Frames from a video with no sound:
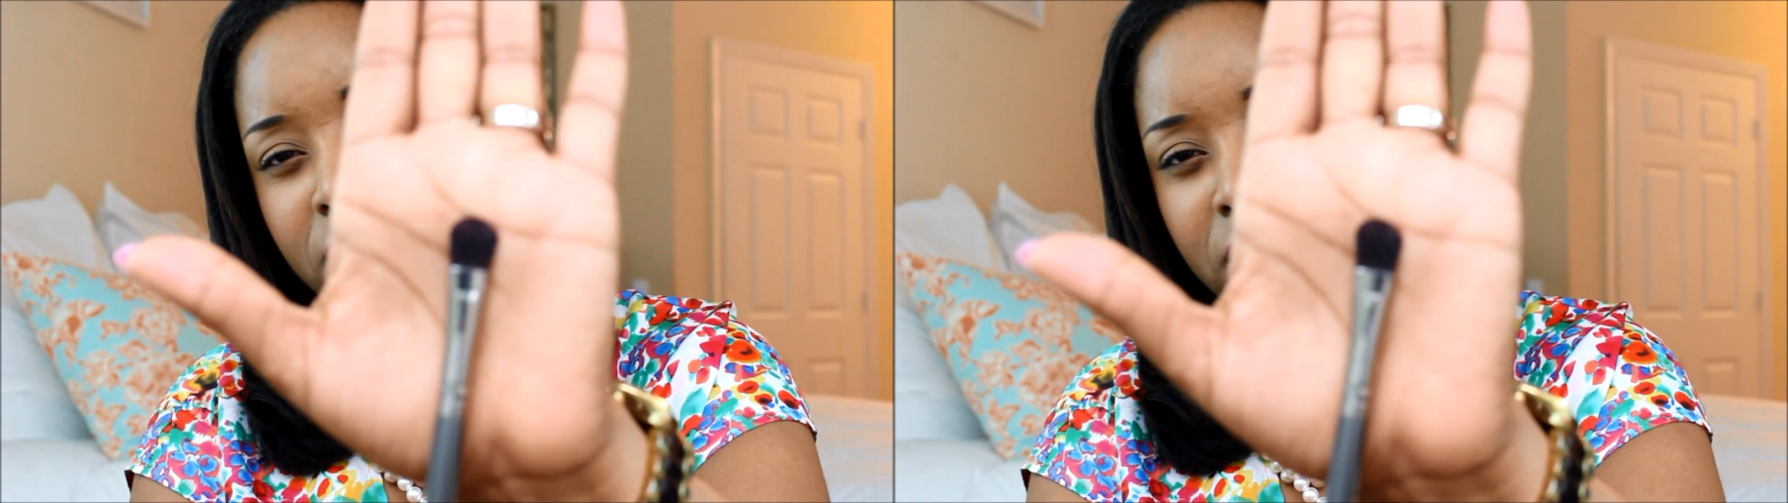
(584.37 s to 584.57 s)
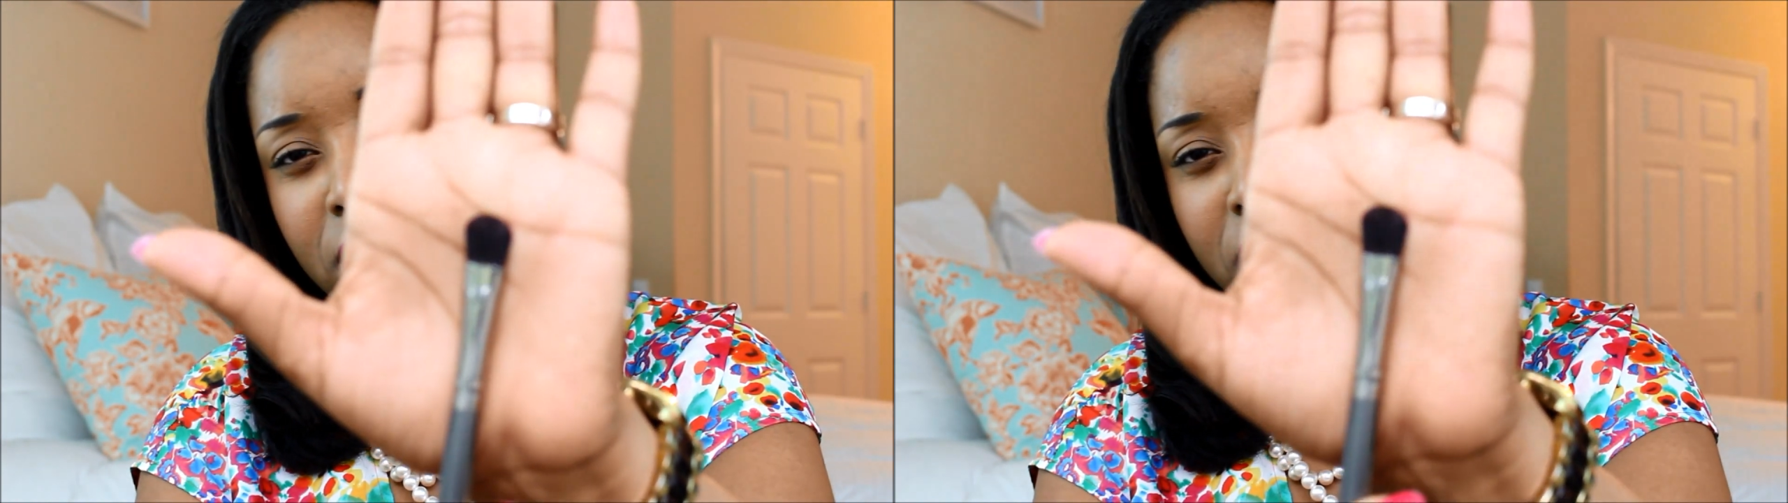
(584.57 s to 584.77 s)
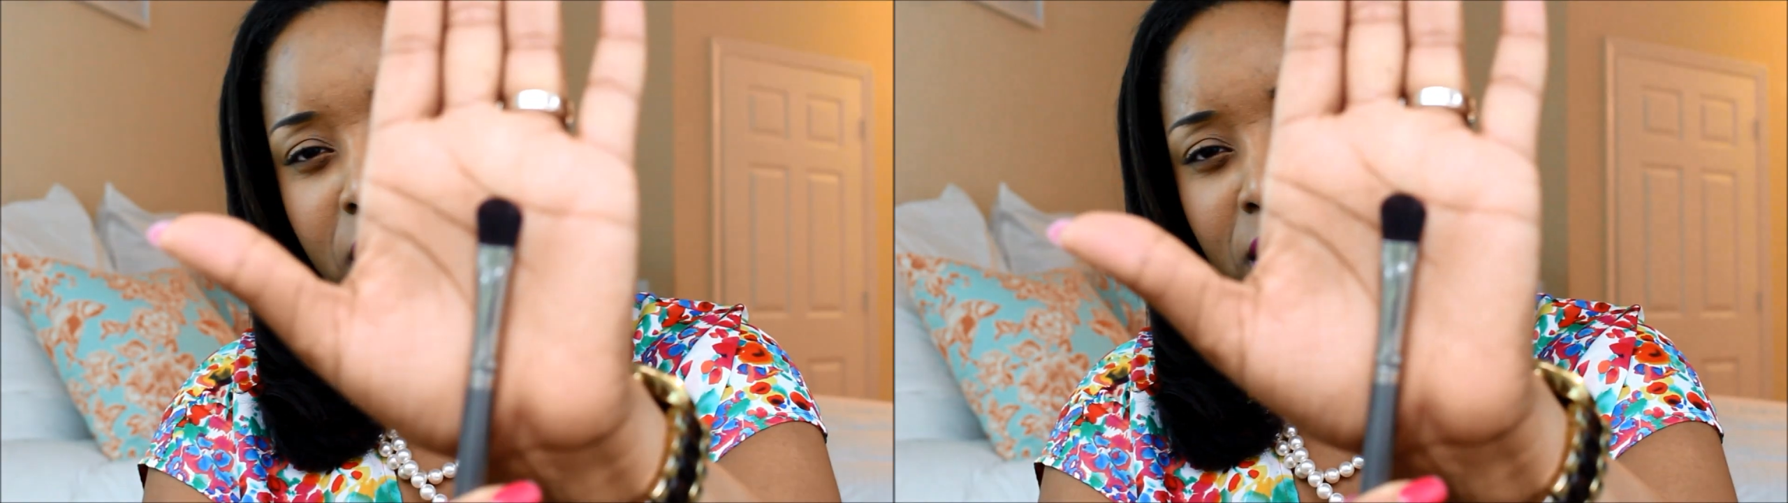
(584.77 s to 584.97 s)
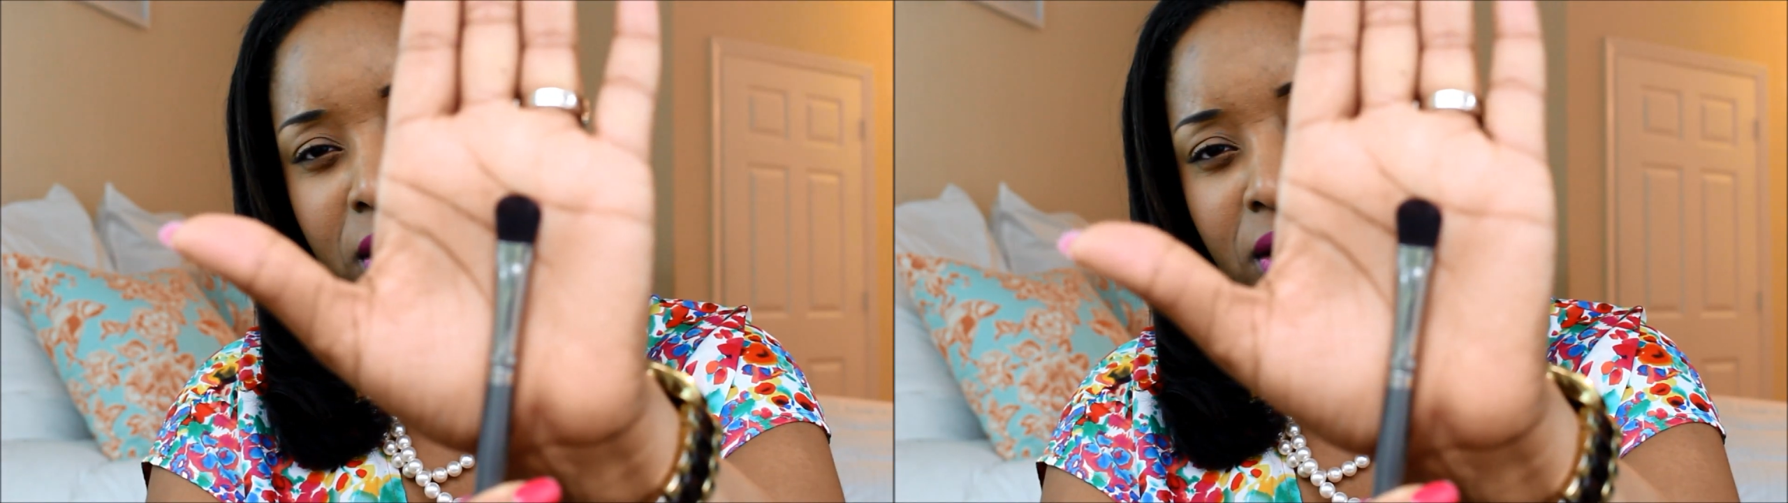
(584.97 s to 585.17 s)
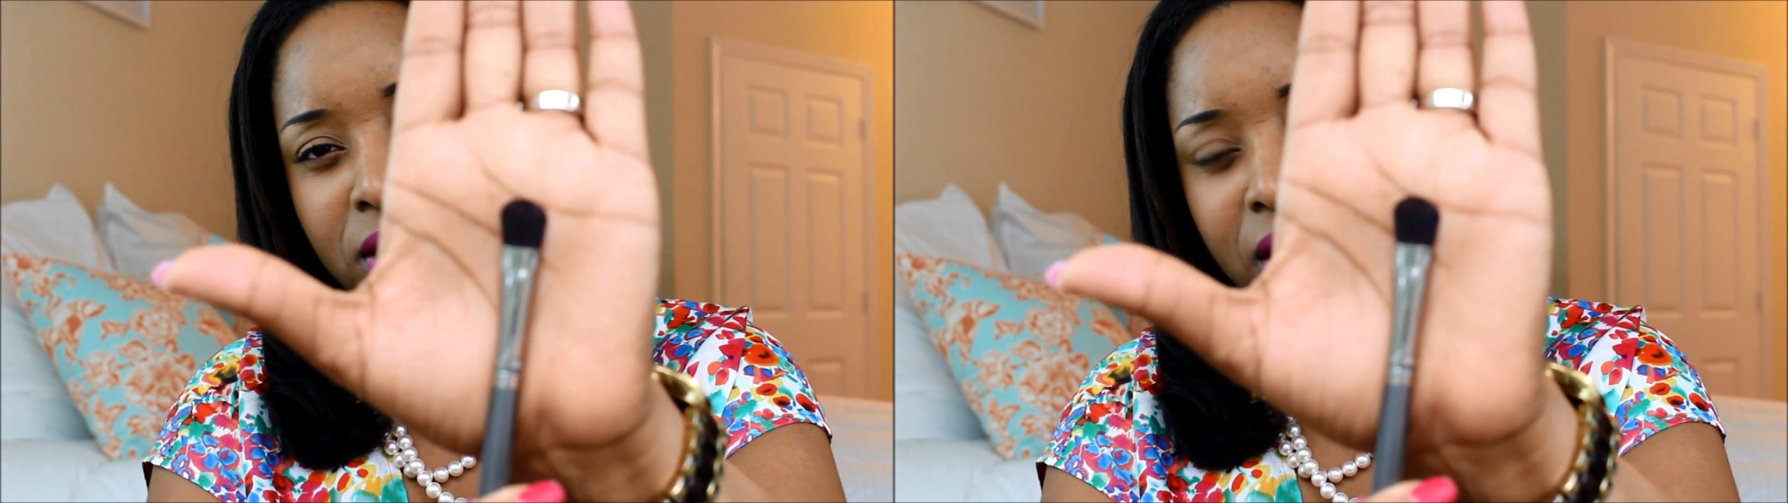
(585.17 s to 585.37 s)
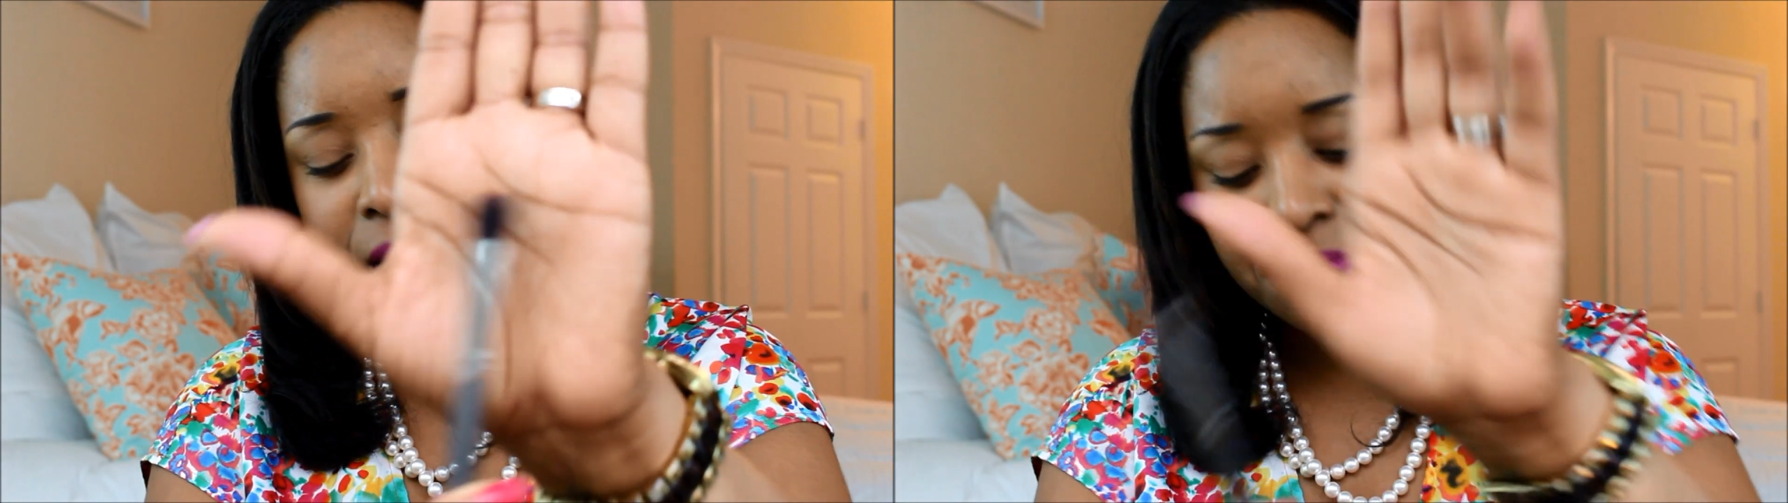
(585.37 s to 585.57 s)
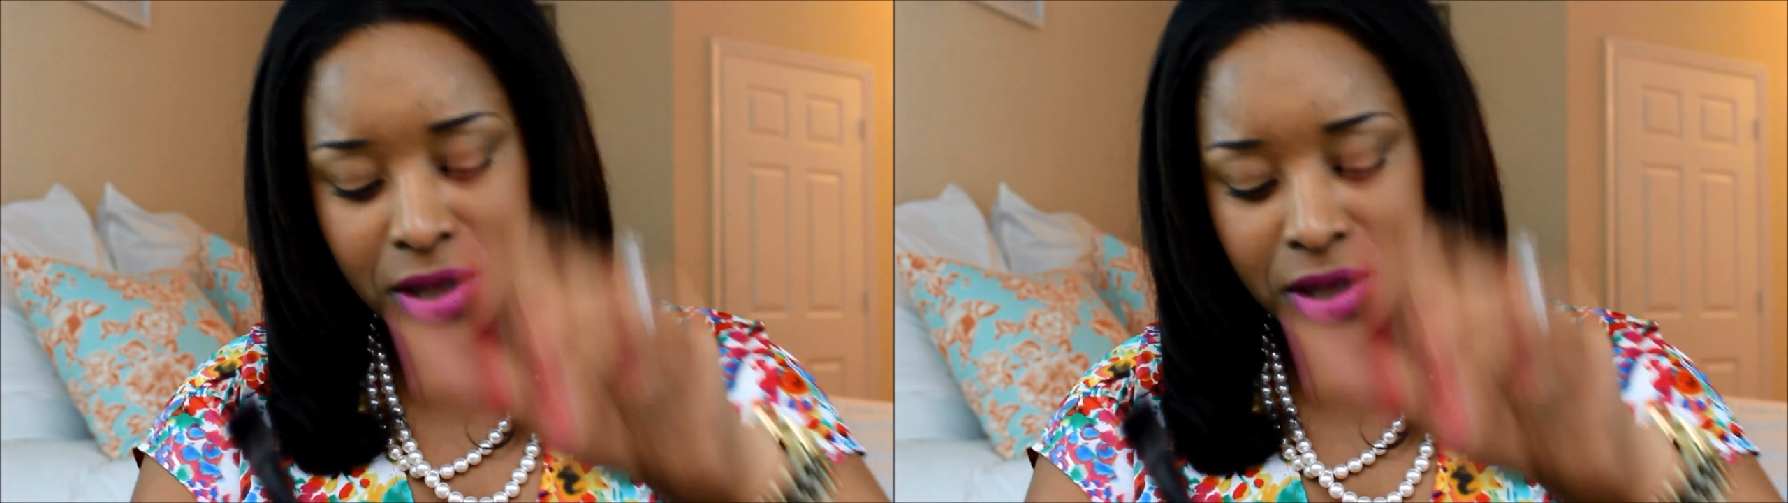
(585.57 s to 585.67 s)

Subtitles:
See? Same